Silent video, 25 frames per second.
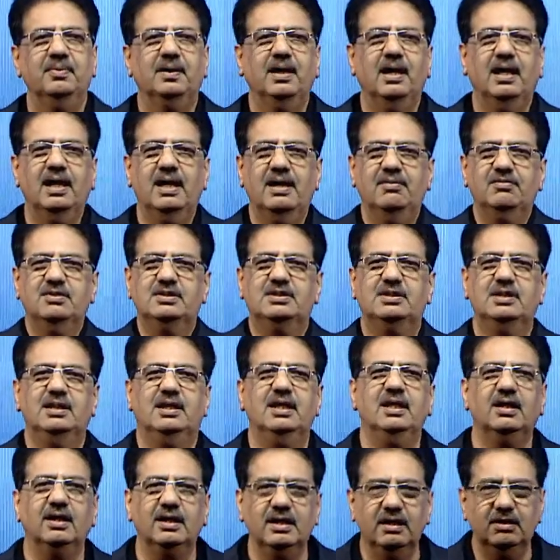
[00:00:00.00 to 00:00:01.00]
and I was
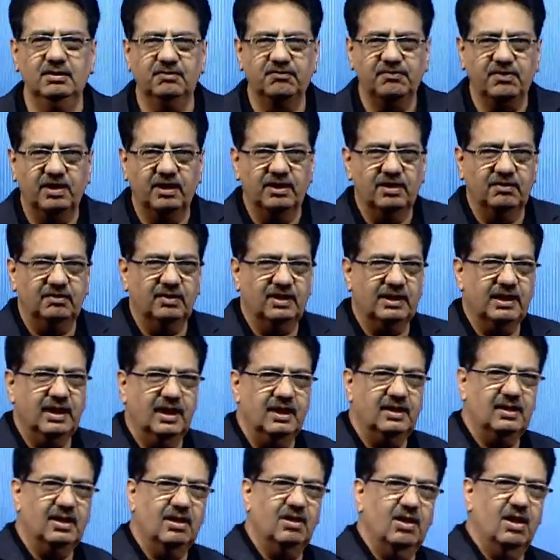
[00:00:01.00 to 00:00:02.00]
sitting in front of the
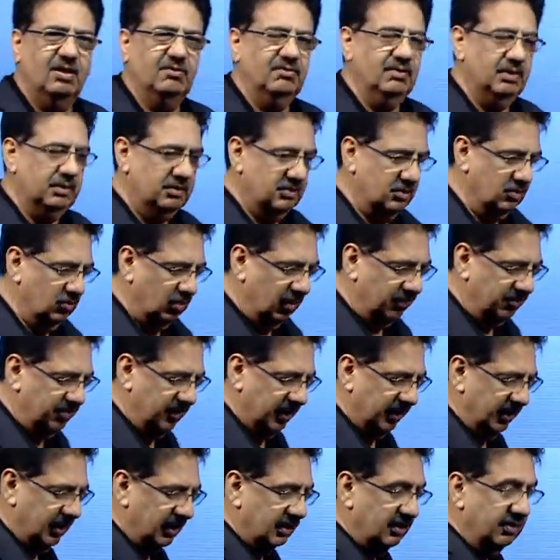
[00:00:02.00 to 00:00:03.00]
gate along with two of
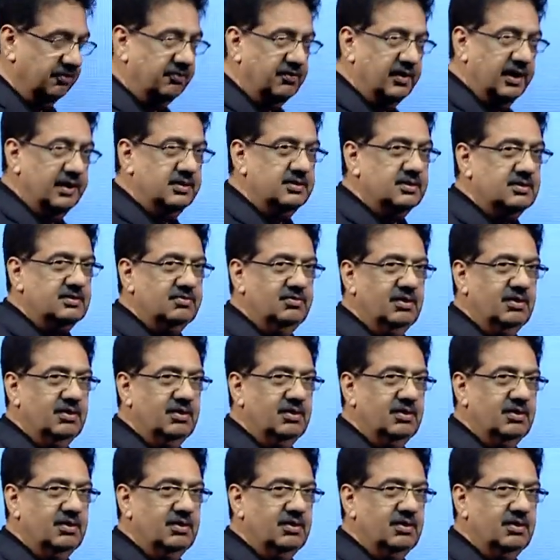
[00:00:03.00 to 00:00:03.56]
my other friends.